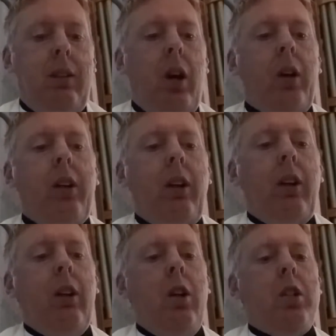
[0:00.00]
So in
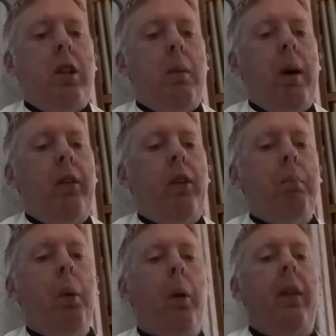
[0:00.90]
conclusion, the most
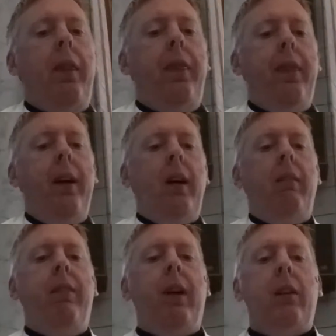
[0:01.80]
important
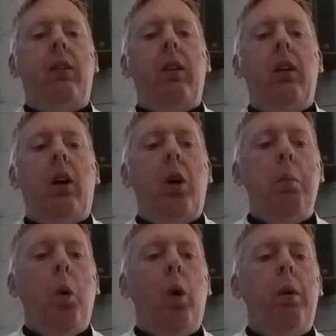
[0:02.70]
thing for us to know
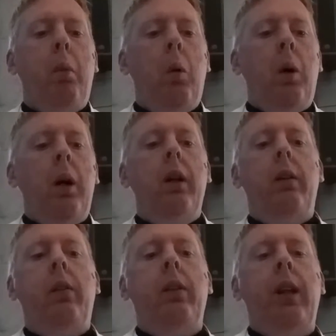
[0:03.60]
more and more
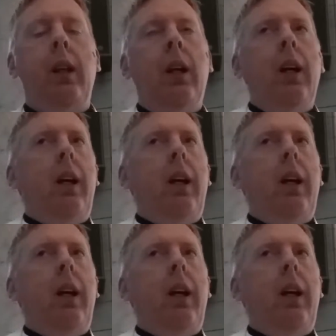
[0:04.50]
is the